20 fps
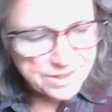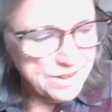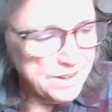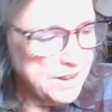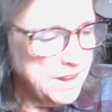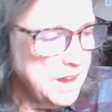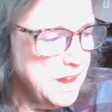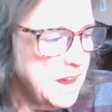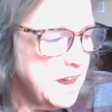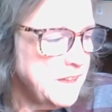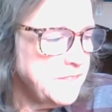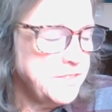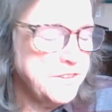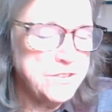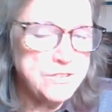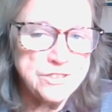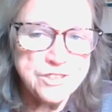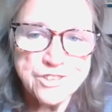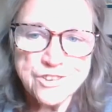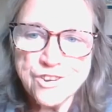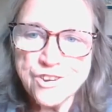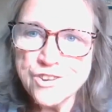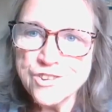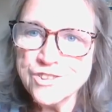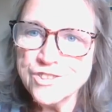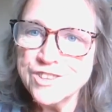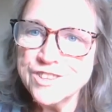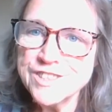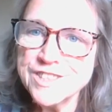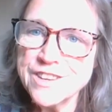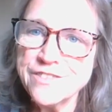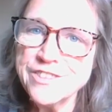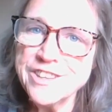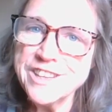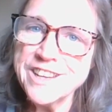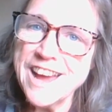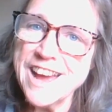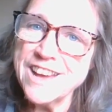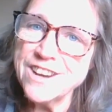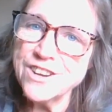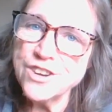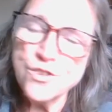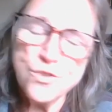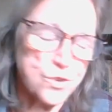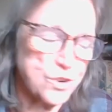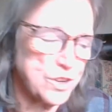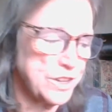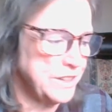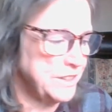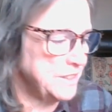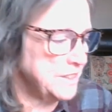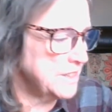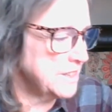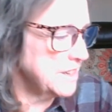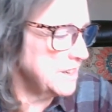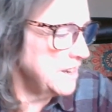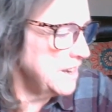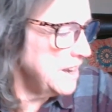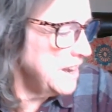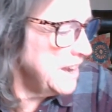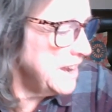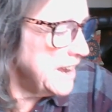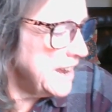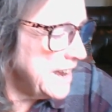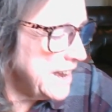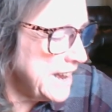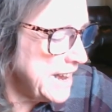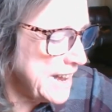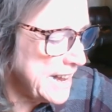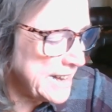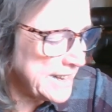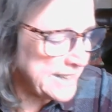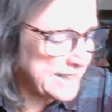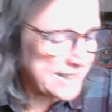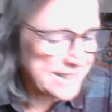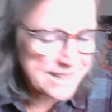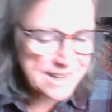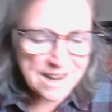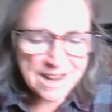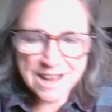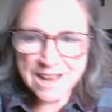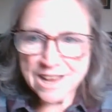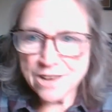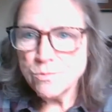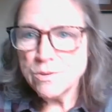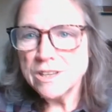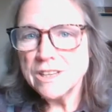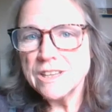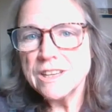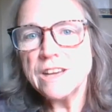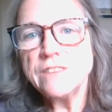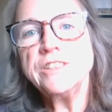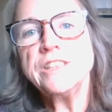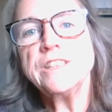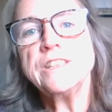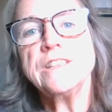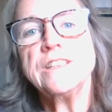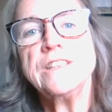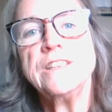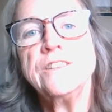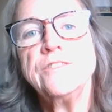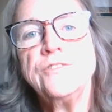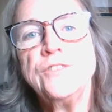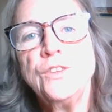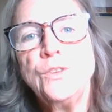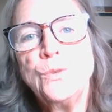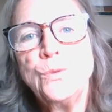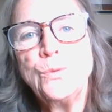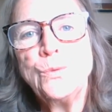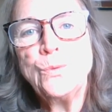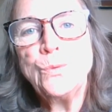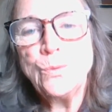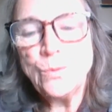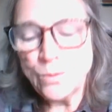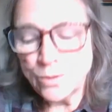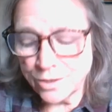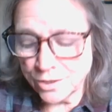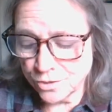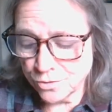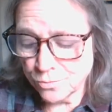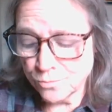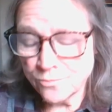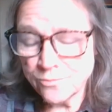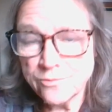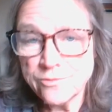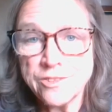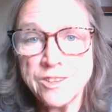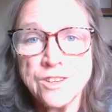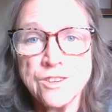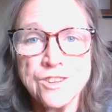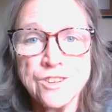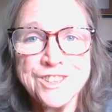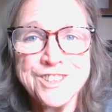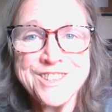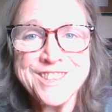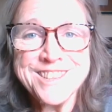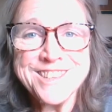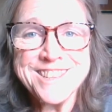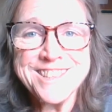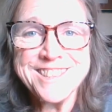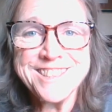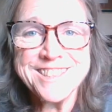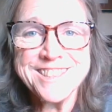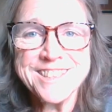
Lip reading: And those are the 7 categories. And I would love it if you did a VR to this.